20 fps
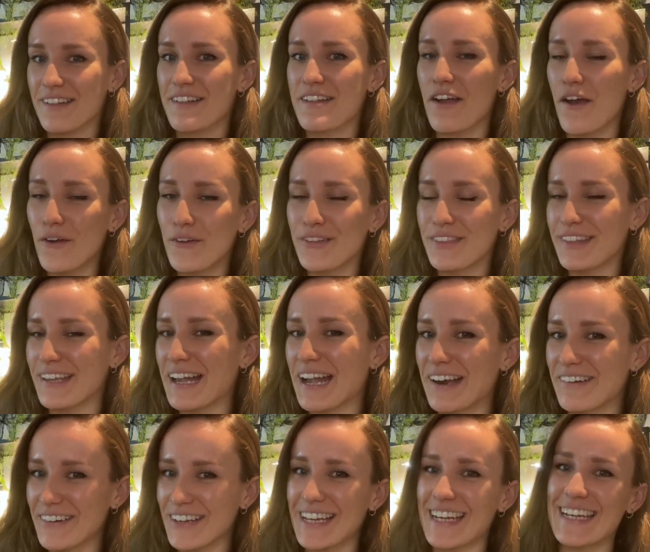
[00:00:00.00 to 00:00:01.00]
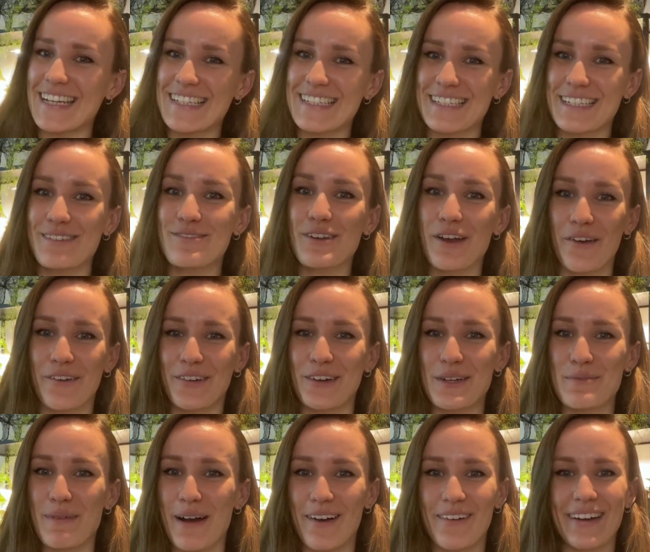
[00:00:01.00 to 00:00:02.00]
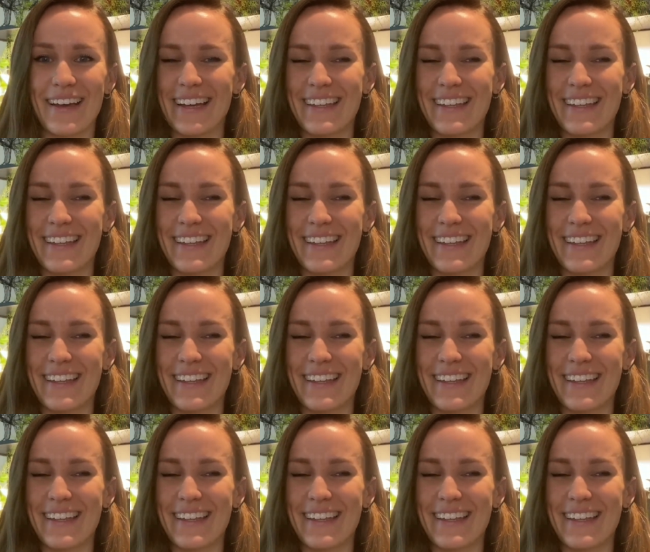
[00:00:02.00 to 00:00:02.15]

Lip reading: don't think I really need to keep going on about